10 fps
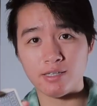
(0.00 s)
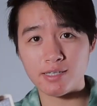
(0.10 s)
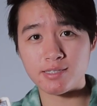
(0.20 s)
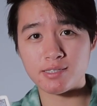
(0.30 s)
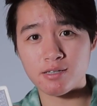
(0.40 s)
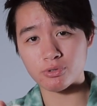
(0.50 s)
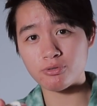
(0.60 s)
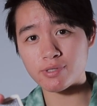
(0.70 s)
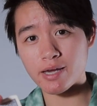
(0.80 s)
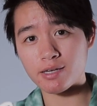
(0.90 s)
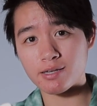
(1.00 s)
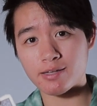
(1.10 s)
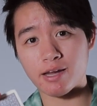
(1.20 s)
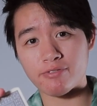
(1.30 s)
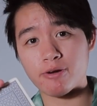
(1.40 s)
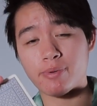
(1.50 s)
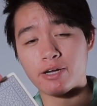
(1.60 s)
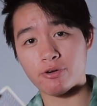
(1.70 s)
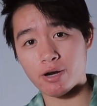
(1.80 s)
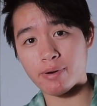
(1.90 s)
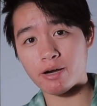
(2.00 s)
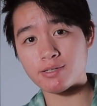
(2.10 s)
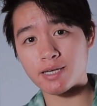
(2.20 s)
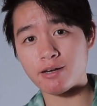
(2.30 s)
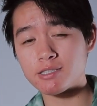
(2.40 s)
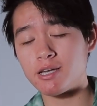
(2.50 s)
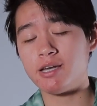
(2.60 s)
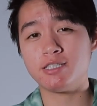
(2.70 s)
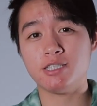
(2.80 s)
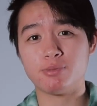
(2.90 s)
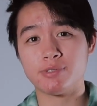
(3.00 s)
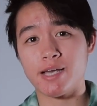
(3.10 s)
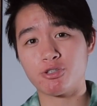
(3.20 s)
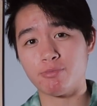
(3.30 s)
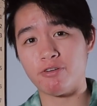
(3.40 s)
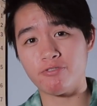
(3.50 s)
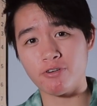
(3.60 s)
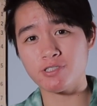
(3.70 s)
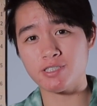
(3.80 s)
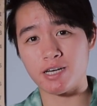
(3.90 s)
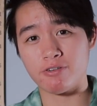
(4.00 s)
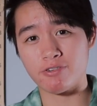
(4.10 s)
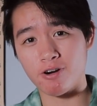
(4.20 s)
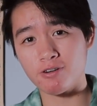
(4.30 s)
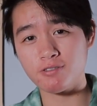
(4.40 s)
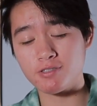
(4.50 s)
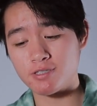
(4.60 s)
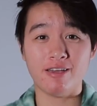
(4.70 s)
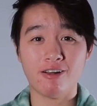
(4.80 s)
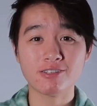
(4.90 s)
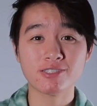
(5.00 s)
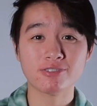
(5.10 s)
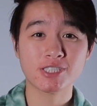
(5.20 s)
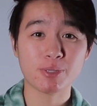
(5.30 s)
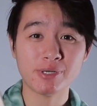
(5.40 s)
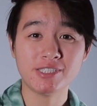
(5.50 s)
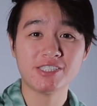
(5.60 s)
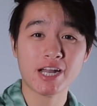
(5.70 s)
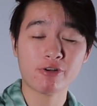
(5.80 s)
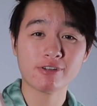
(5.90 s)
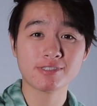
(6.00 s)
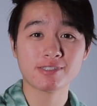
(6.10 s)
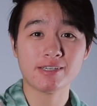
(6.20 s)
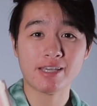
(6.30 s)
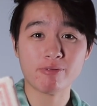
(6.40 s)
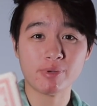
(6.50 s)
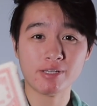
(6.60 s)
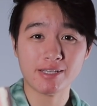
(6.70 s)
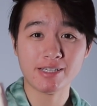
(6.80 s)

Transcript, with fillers: this blue deck that I found my grandparents' house. This was actually my first deck of cards. And also someone generously gave me